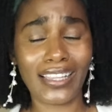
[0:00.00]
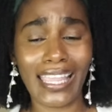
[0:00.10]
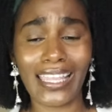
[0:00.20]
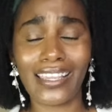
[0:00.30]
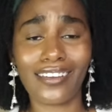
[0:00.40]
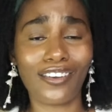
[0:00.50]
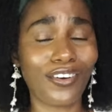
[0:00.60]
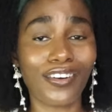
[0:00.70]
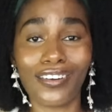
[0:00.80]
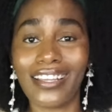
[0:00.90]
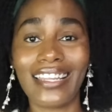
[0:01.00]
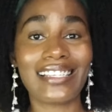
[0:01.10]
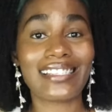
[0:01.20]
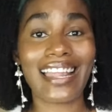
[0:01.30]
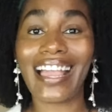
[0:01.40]
Like, girl, it
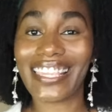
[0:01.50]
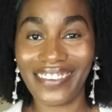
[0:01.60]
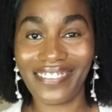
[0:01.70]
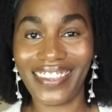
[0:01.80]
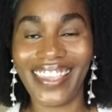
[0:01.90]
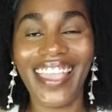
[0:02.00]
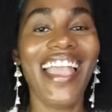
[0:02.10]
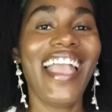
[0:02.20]
is not giving.